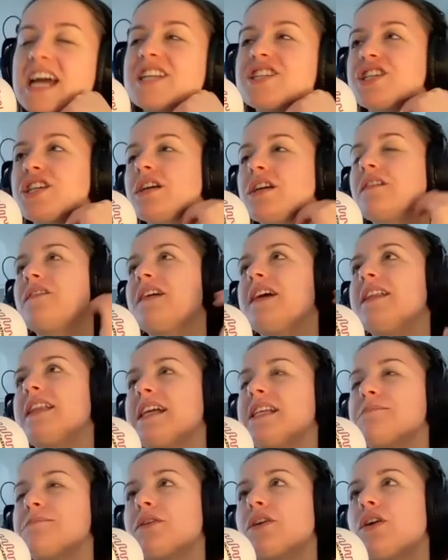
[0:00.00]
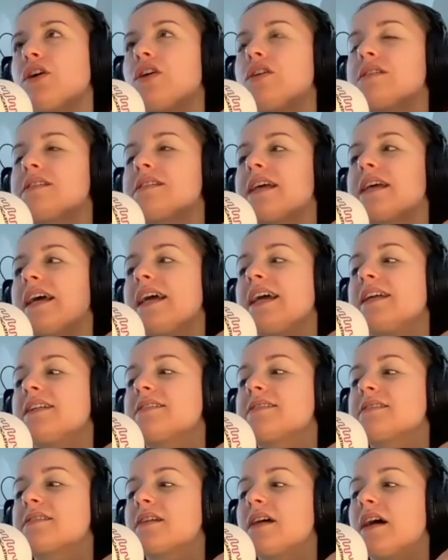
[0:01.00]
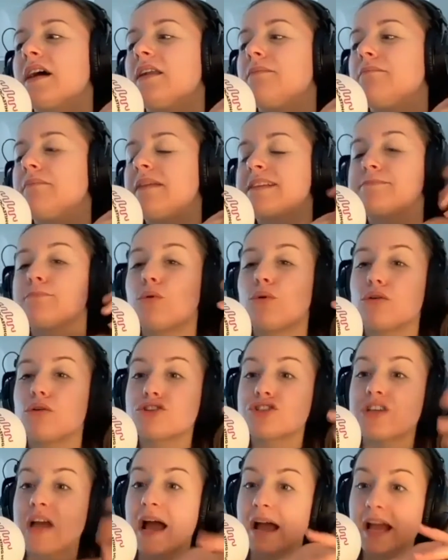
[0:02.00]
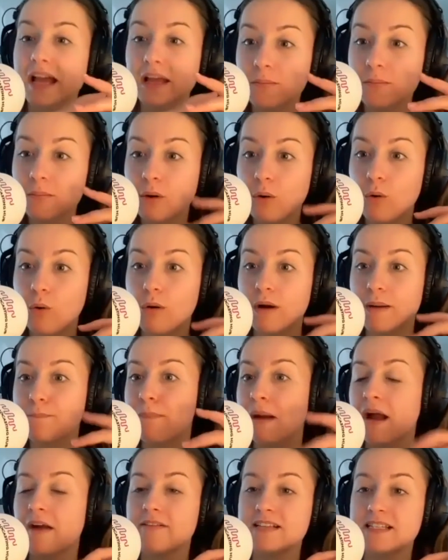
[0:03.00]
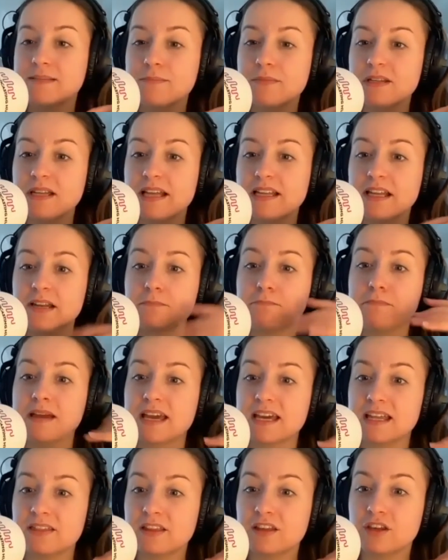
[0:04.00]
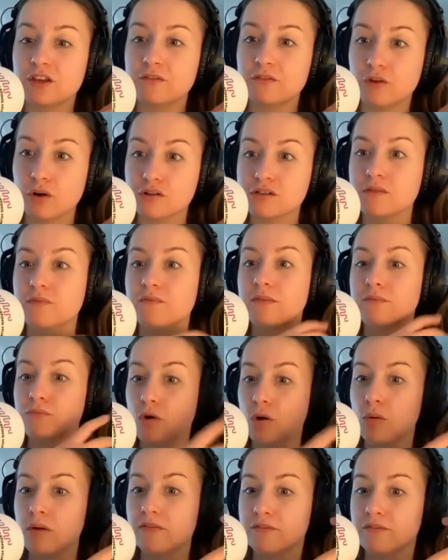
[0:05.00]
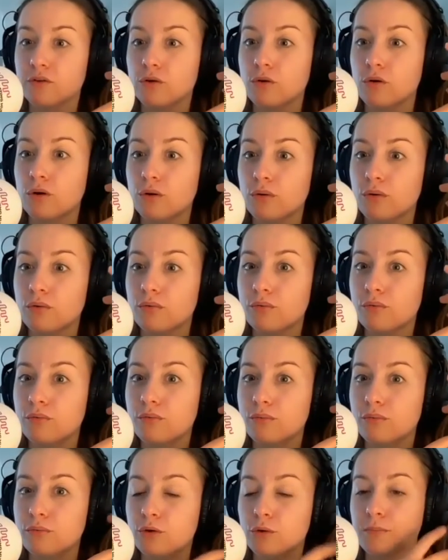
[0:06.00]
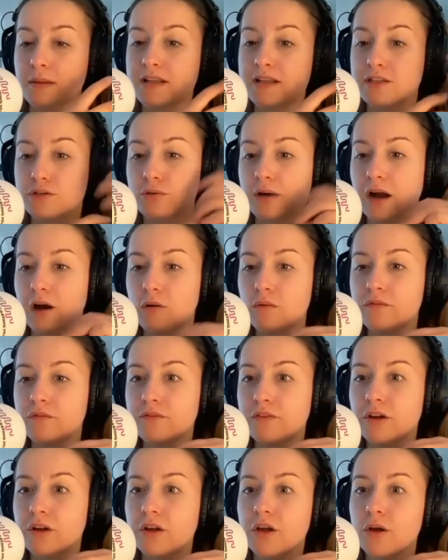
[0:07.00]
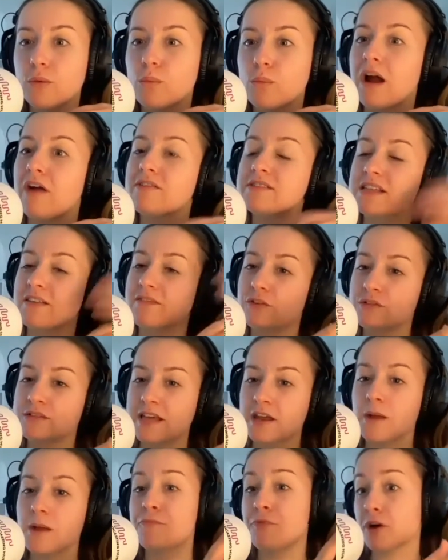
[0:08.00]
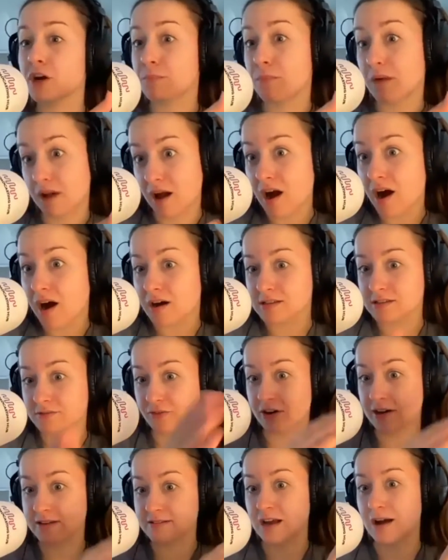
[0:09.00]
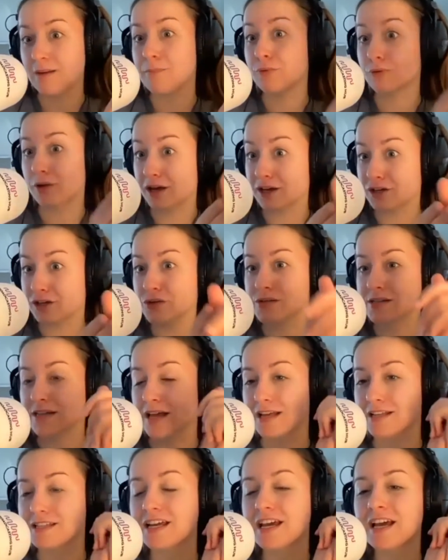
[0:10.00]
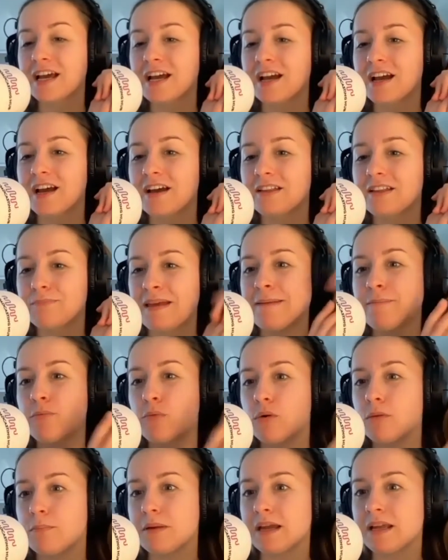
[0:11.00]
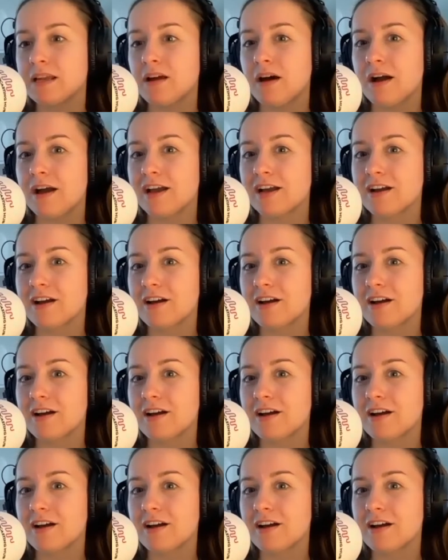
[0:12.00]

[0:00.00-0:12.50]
Do you think that's because there's more shame or embarrassment in admitting that you've got something wrong with your mental health? Whereas if you said I broke my ass, for example, like you said, people would be like,